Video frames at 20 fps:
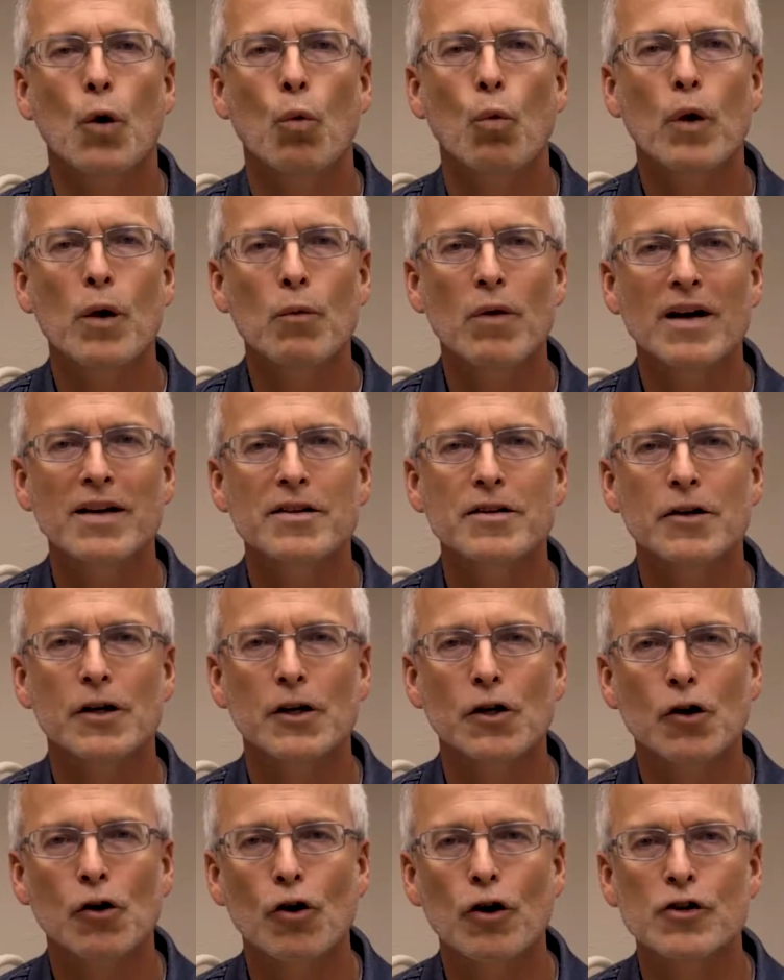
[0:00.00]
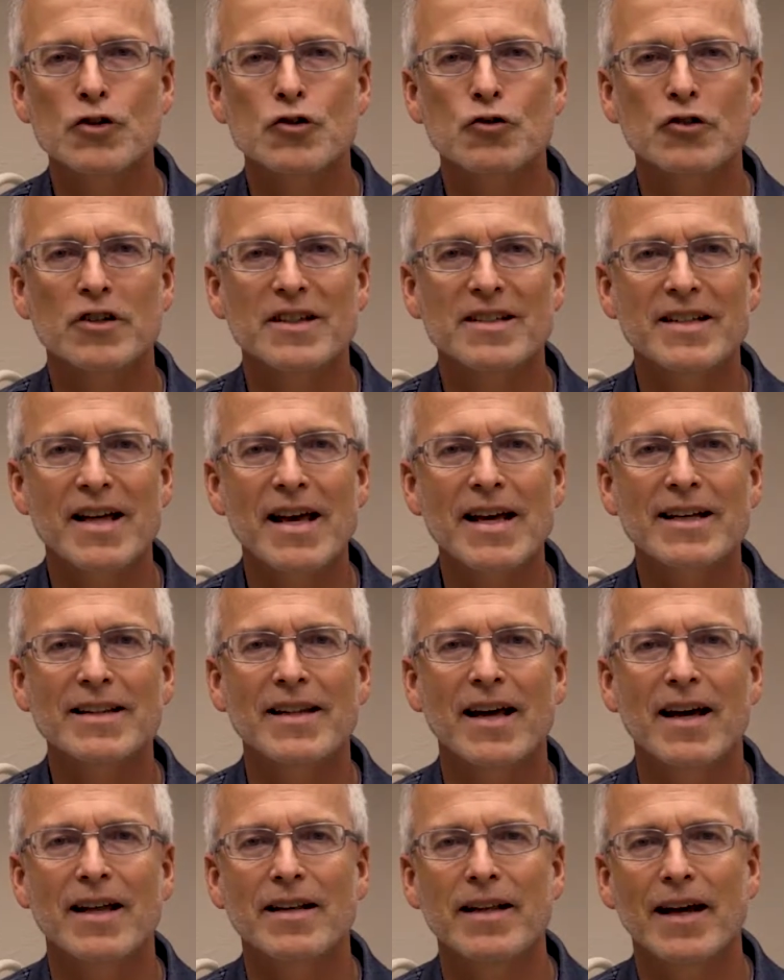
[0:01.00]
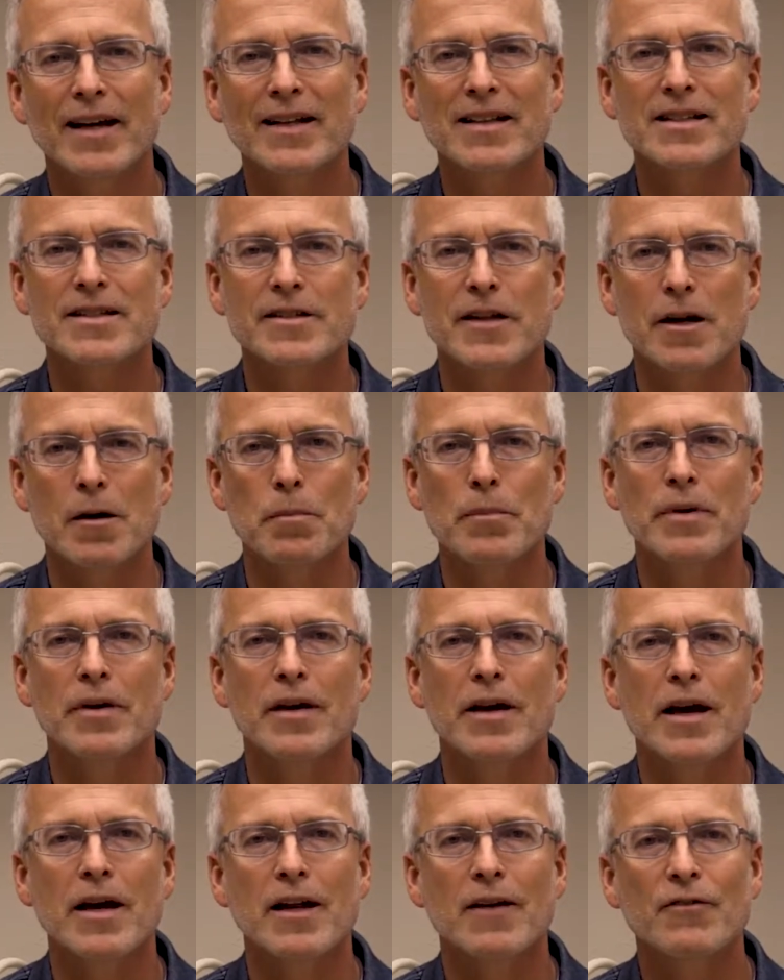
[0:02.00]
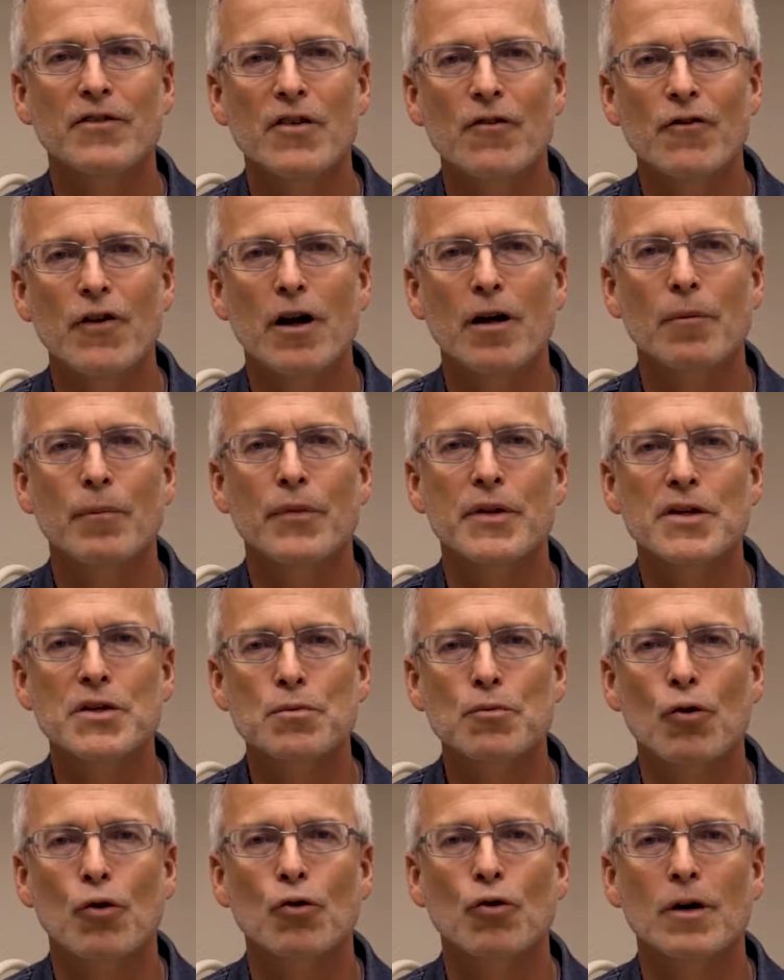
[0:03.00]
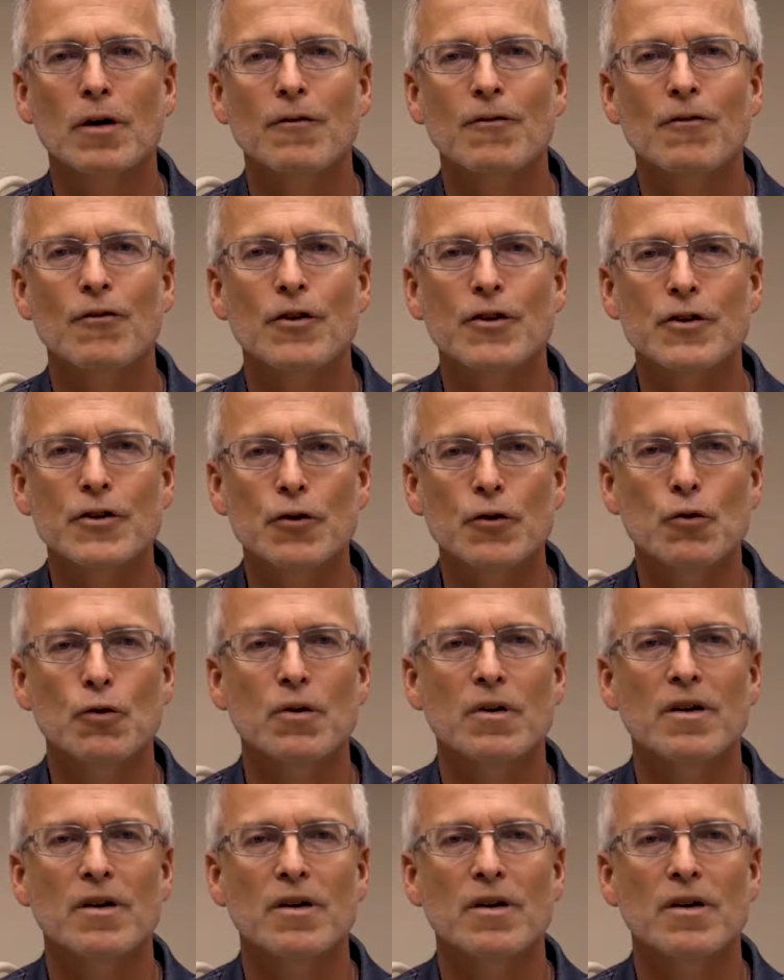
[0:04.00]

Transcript: We want to encourage you to take that next step and have developed this program for you.